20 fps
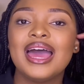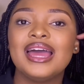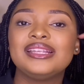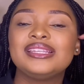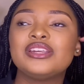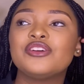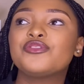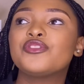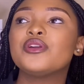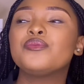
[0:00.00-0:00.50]

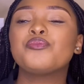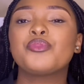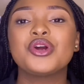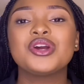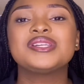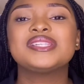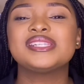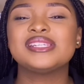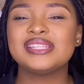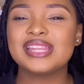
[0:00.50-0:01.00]
different
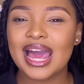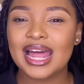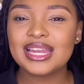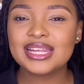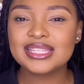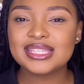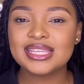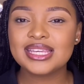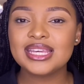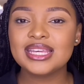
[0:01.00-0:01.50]

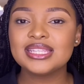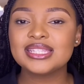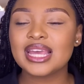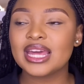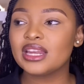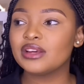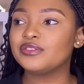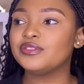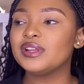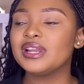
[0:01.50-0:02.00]
personalities, and
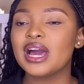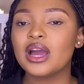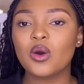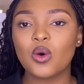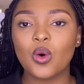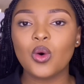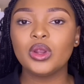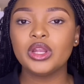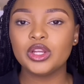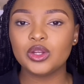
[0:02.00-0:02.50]
I feel like
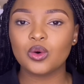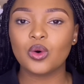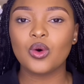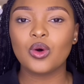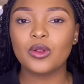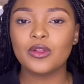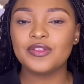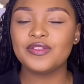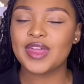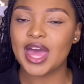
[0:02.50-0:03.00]
all in
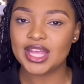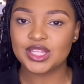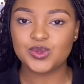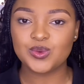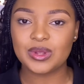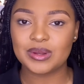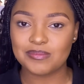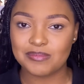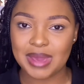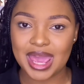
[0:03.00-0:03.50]
all, that's
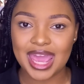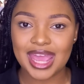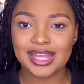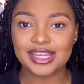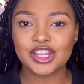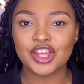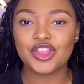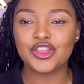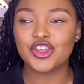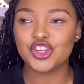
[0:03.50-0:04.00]
what
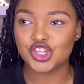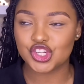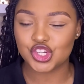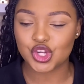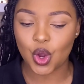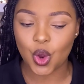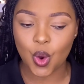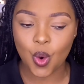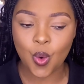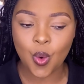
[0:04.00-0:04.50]
made the
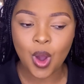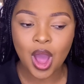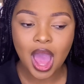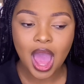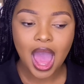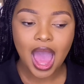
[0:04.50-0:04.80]
show.